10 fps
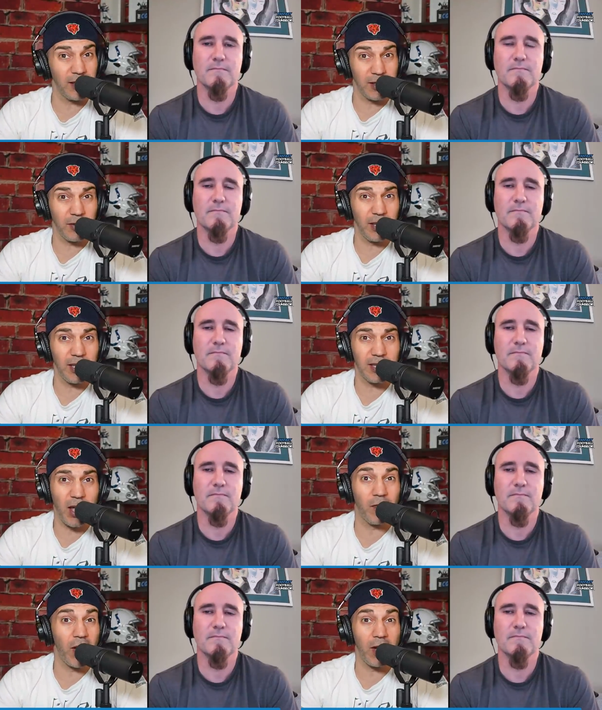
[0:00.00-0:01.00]
Speaker 1: still think he's
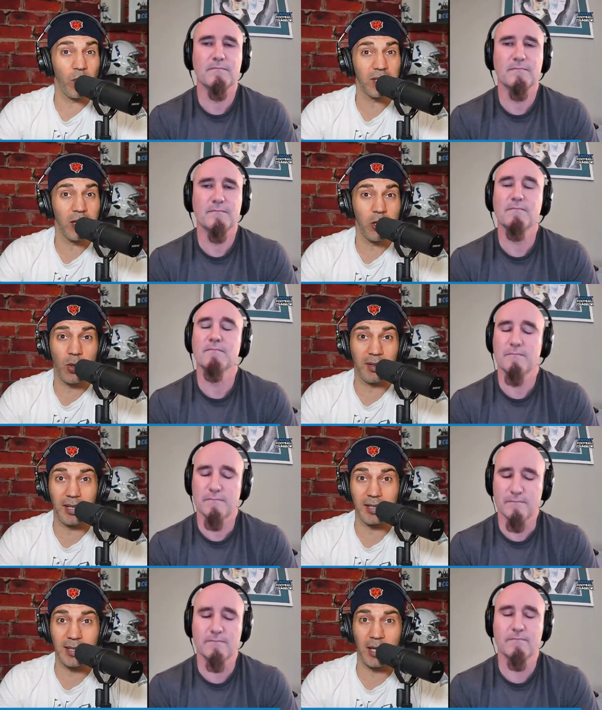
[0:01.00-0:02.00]
solid. If anyone's going to do it, I
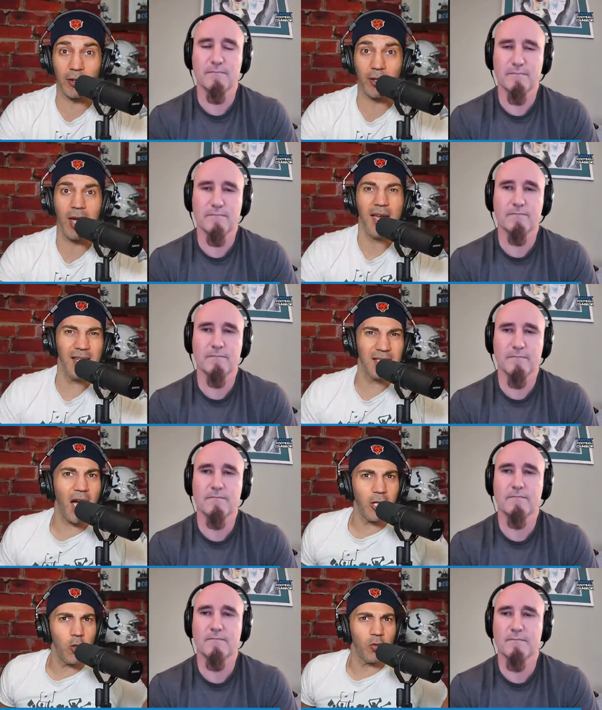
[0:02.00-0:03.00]
think it's Taylor. He's
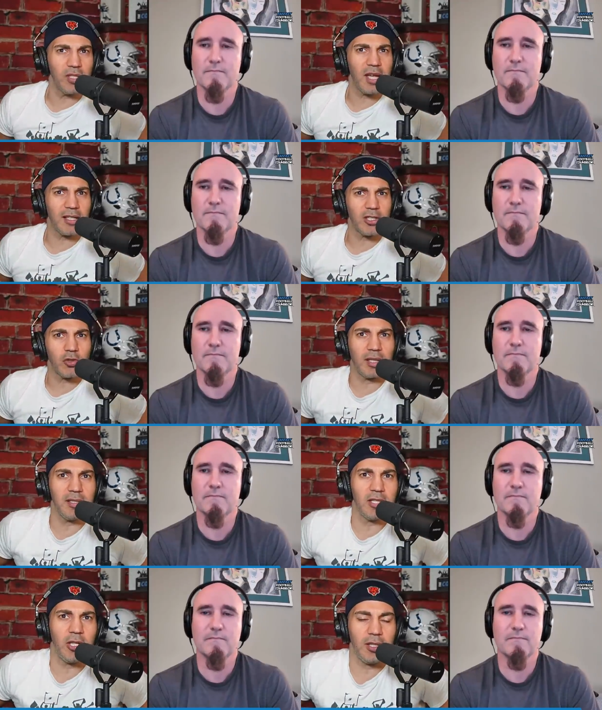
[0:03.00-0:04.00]
got youth. He's got
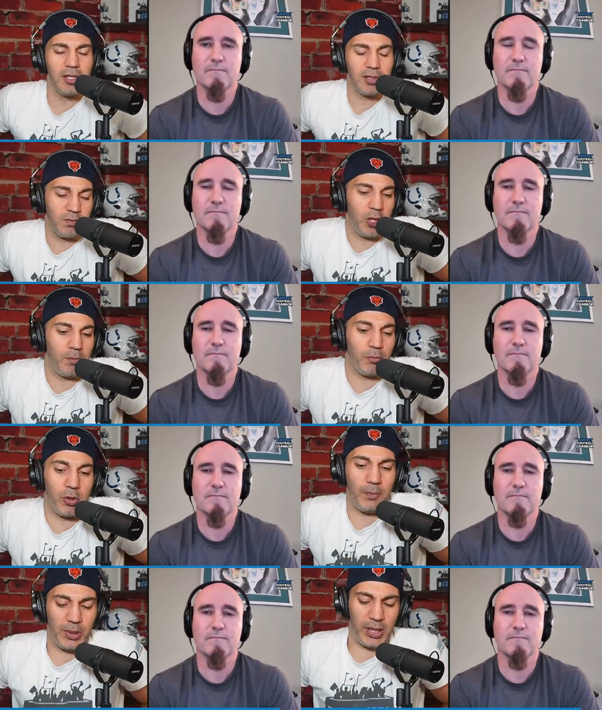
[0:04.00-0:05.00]
strength. He's a good, he's a good,
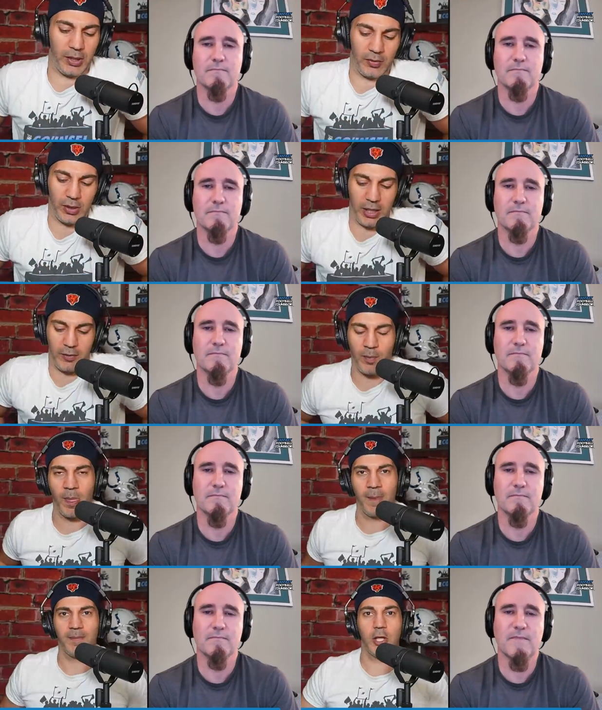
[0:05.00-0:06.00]
great player, right?
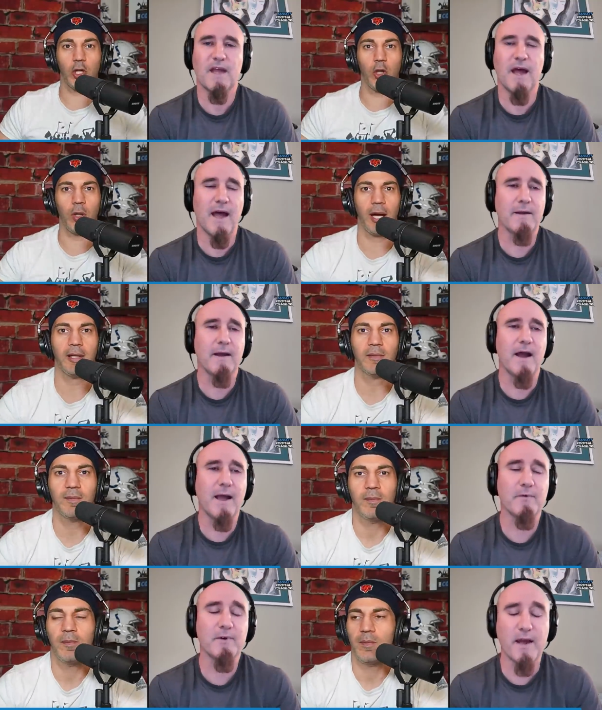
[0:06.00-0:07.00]
Speaker 2: Good old. I,
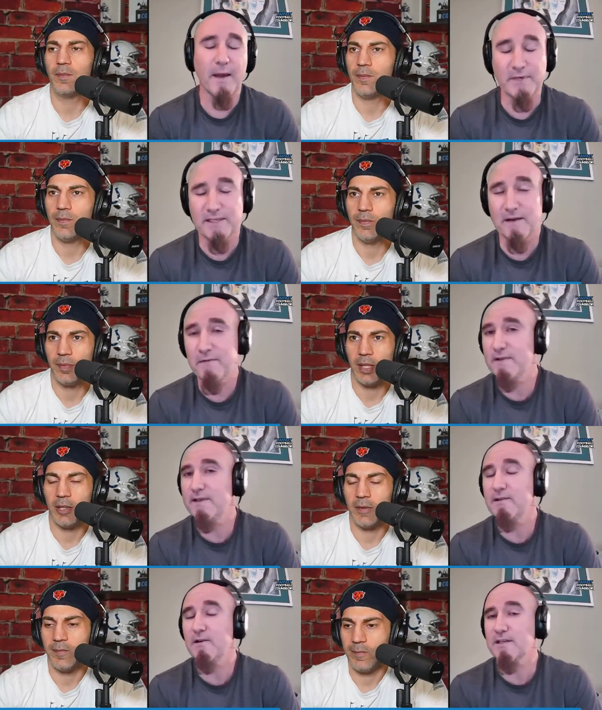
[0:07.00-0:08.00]
I would I would
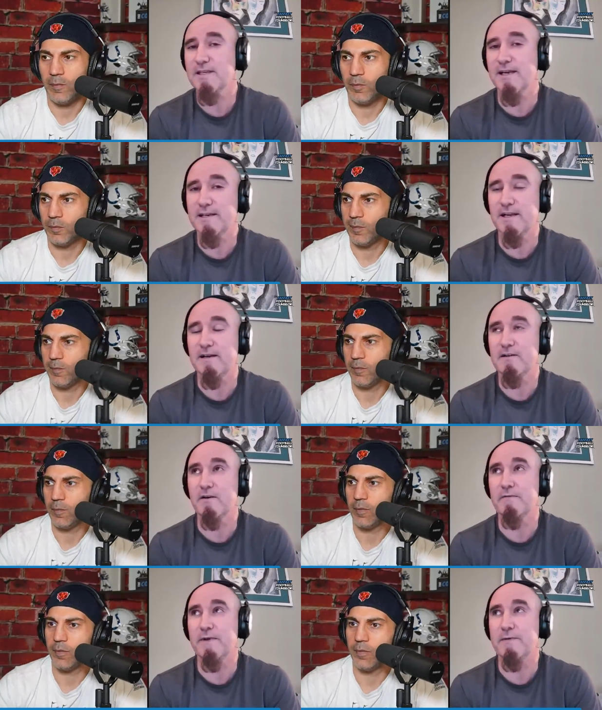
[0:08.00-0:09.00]
definitely look to take
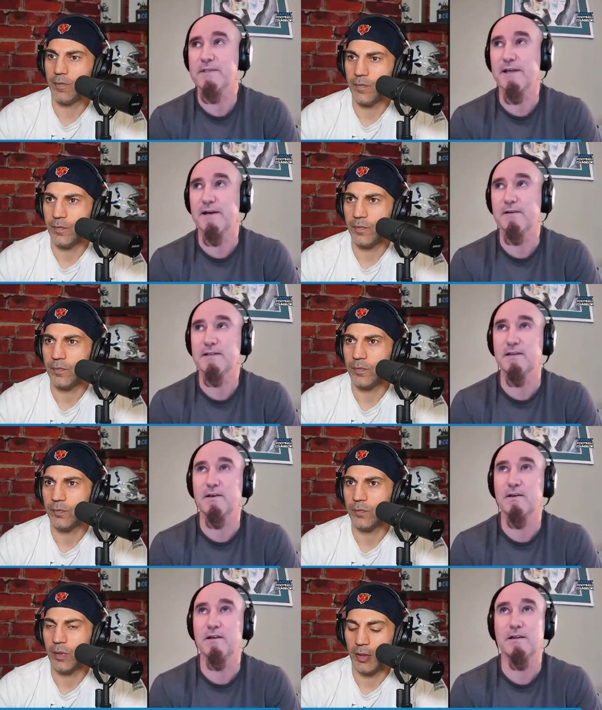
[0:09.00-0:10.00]
Taylor if he was there
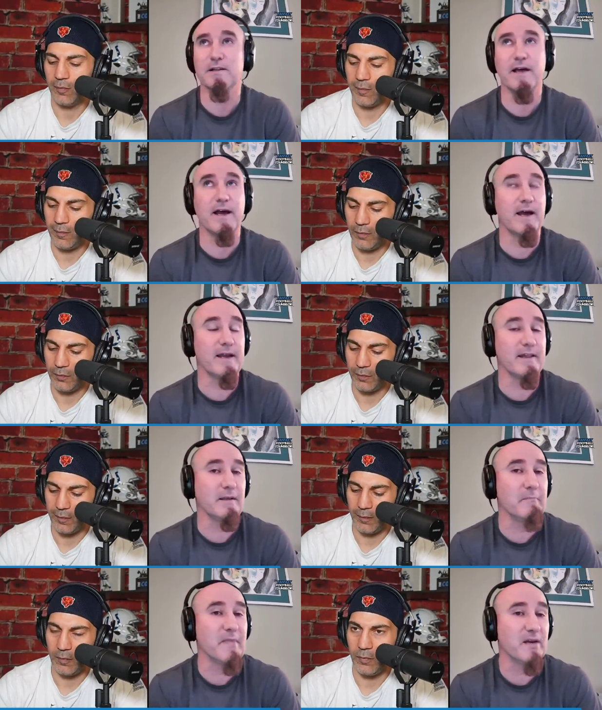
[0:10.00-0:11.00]
still uh,
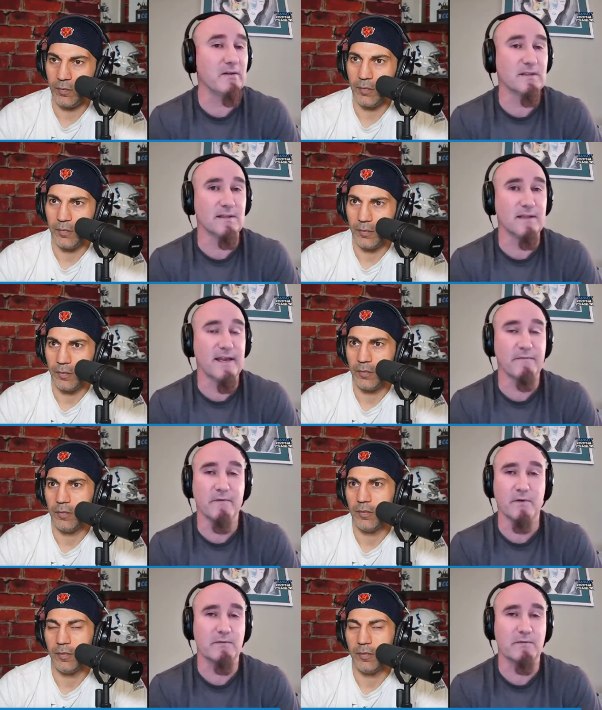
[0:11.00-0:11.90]
in the middle to late first